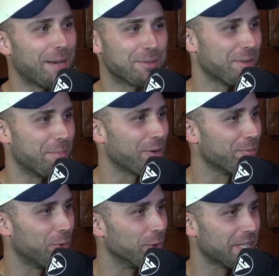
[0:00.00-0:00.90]
games to the
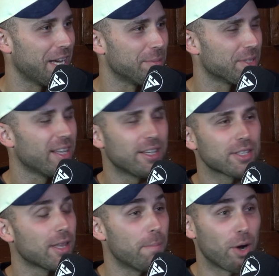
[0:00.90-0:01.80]
bottom four teams. They're
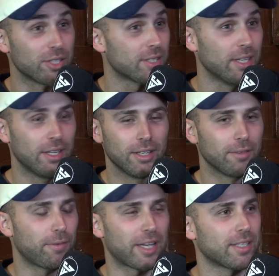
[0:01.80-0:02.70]
just the most
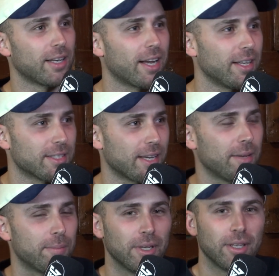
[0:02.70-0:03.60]
fascinating
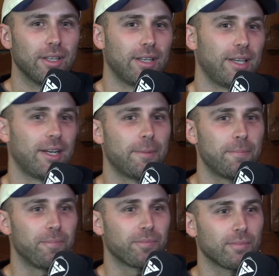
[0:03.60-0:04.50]
team.
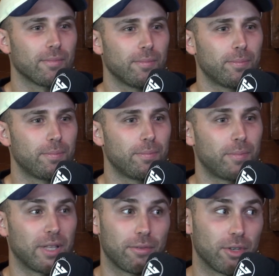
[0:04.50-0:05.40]
Um,
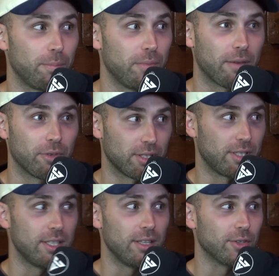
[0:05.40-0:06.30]
but they've got they've got
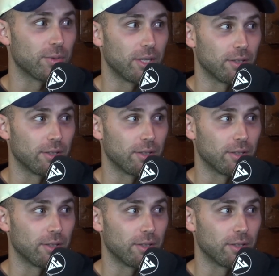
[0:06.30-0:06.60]
Sydney this